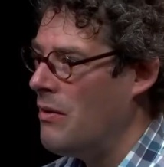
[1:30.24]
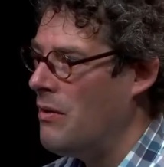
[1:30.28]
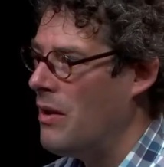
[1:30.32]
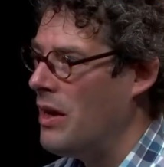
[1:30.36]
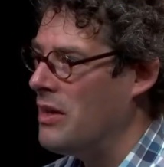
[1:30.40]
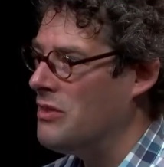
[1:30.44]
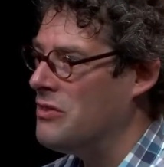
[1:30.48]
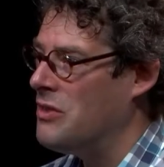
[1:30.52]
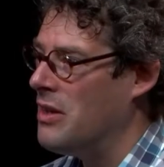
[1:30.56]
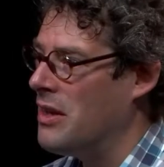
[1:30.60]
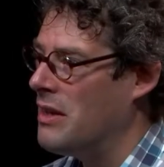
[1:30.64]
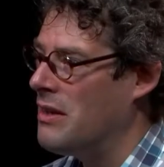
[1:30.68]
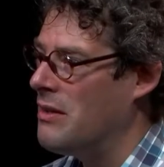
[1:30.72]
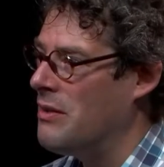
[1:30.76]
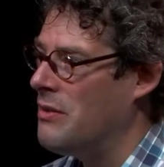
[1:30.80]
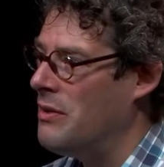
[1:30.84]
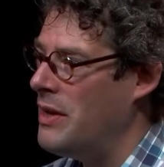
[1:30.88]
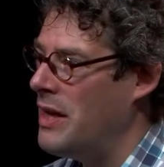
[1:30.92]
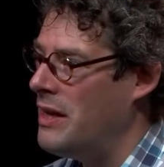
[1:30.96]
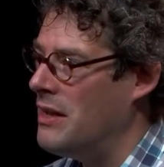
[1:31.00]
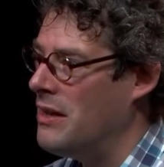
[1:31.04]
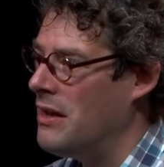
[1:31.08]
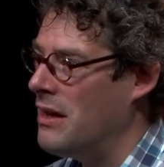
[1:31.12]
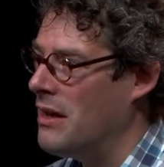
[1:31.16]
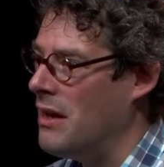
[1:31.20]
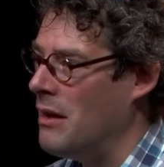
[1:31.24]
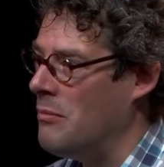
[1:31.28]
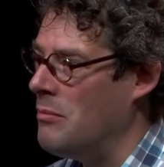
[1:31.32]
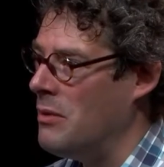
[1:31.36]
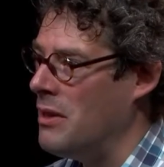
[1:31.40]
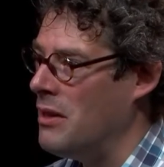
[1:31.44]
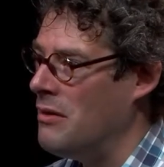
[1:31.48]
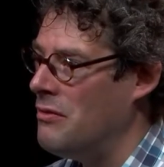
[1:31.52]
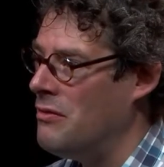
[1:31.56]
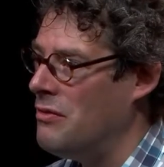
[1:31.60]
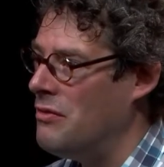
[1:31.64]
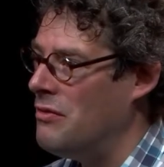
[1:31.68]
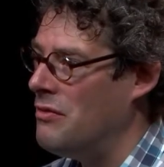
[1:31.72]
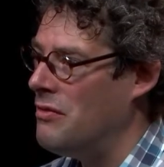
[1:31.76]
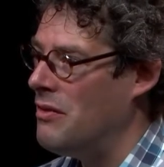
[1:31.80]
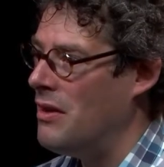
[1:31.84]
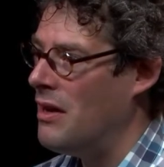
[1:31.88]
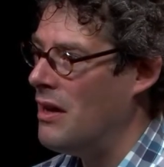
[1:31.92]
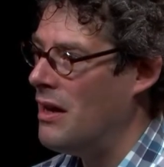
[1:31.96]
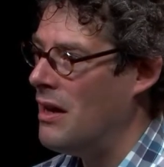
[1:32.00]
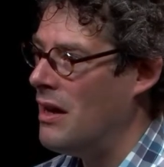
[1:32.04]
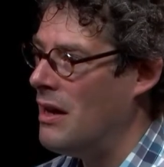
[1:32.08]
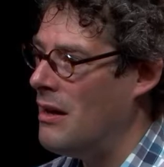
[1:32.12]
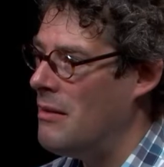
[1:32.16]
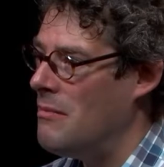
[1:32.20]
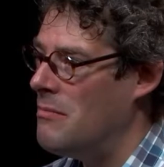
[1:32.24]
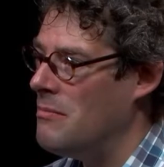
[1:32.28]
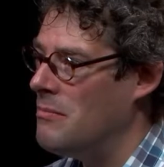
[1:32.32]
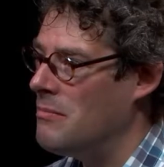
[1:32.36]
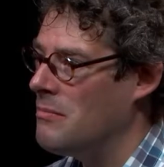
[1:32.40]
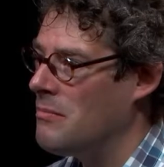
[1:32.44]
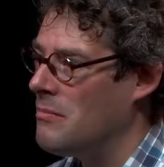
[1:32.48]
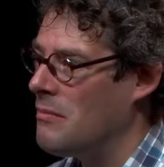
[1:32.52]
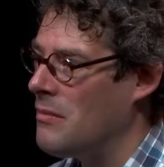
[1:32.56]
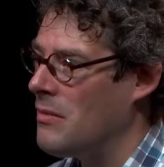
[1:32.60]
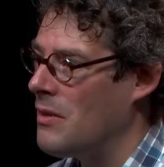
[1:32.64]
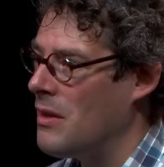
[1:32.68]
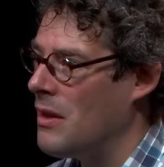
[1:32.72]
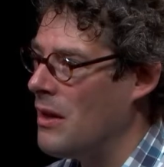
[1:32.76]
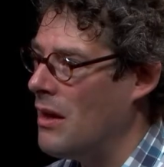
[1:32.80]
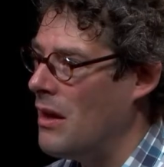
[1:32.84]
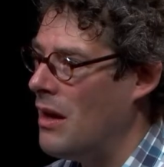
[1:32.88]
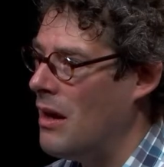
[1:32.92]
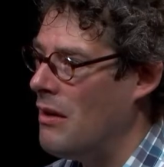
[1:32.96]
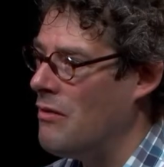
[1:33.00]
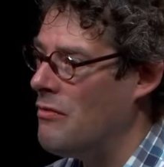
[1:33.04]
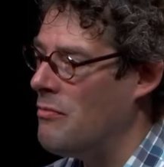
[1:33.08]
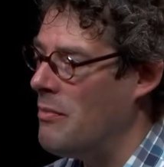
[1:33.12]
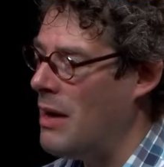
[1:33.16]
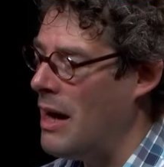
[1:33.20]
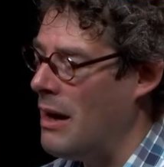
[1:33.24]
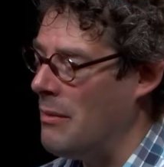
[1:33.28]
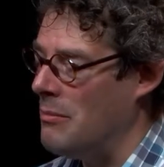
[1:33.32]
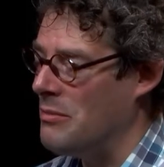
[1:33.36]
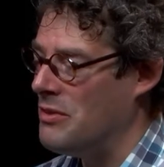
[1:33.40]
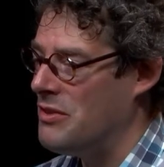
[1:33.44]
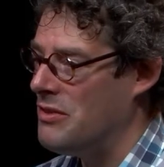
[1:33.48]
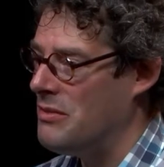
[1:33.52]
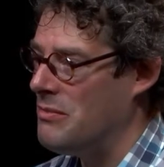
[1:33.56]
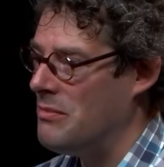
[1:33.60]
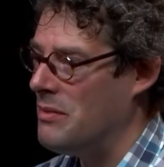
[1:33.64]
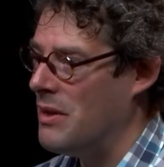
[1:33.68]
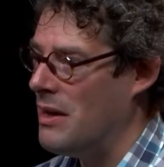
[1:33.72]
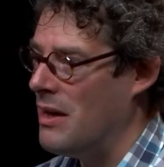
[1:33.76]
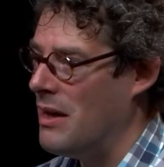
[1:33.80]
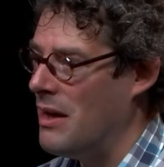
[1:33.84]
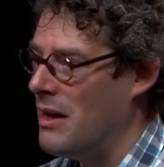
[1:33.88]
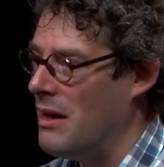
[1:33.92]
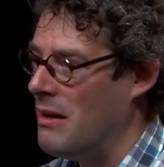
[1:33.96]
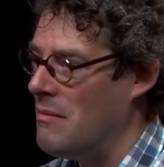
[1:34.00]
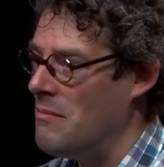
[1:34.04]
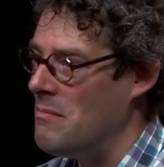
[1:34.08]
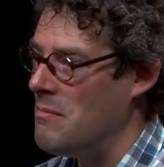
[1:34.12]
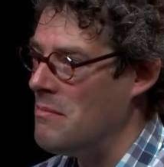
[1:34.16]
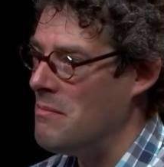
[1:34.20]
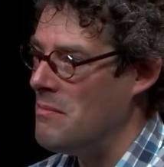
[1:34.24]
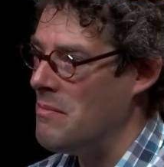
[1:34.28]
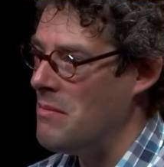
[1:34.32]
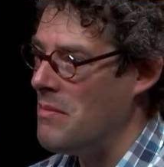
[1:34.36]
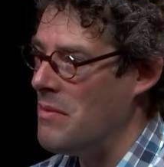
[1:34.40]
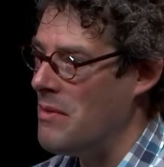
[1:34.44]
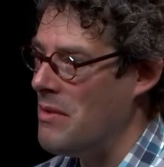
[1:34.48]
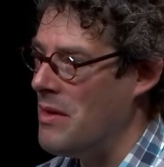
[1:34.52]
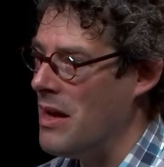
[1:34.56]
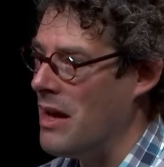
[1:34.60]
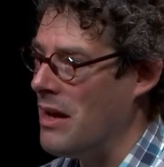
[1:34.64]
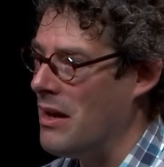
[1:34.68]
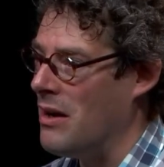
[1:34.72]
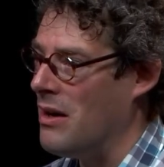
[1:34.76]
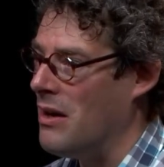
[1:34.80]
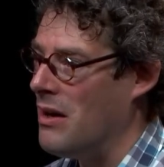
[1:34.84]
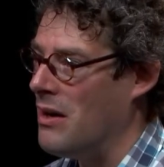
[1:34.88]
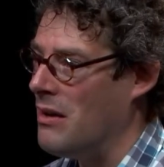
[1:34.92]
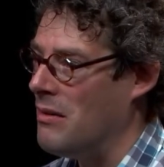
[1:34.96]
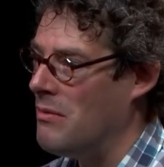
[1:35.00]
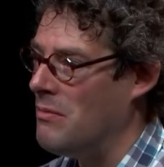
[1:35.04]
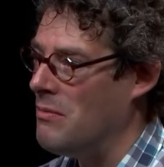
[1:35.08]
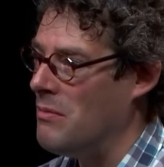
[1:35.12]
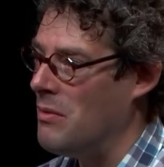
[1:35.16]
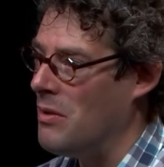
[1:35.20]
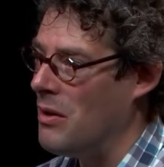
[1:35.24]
All right, so I created a couple of maps that are,